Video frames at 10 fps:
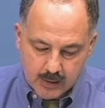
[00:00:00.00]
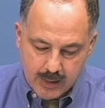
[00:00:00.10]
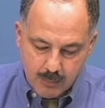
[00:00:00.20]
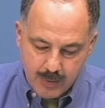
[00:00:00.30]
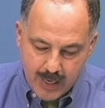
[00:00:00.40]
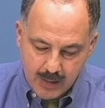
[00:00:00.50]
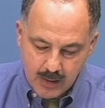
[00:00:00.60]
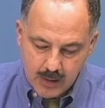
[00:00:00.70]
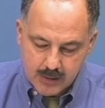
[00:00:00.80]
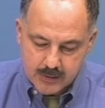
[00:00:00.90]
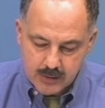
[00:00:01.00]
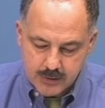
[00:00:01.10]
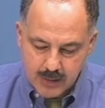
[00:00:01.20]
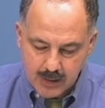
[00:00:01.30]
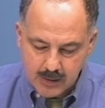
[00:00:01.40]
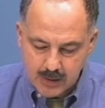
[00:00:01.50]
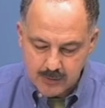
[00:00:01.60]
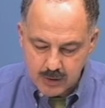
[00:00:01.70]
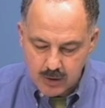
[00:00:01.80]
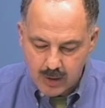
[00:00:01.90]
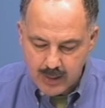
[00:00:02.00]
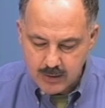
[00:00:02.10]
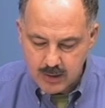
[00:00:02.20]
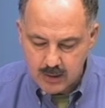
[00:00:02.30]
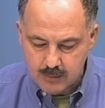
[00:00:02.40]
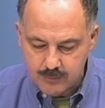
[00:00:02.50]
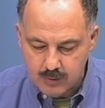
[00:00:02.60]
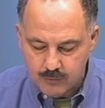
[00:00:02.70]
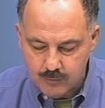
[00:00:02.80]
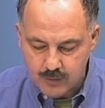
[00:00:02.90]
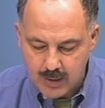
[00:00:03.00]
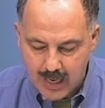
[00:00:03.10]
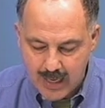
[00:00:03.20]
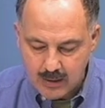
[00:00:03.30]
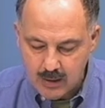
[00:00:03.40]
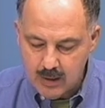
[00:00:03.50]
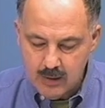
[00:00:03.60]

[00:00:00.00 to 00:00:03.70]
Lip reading: Campania, Seneca in the year 1858.